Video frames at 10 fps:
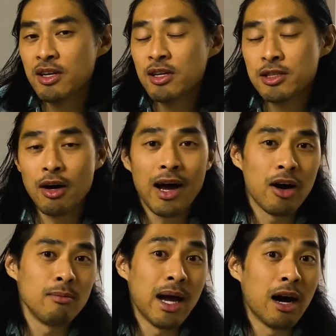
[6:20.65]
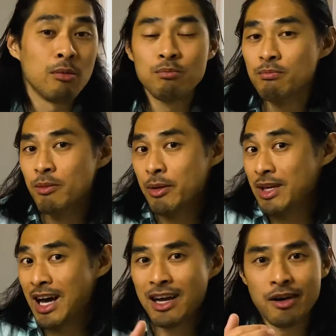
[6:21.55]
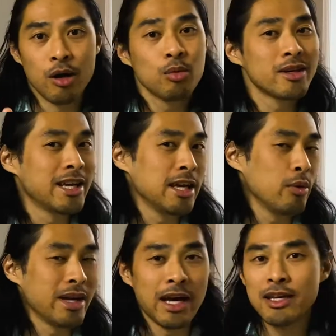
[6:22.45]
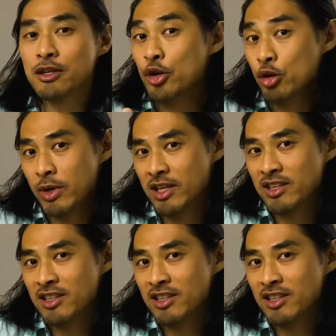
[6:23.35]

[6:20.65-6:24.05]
So how about maybe, I don't know, kiwi and cumin?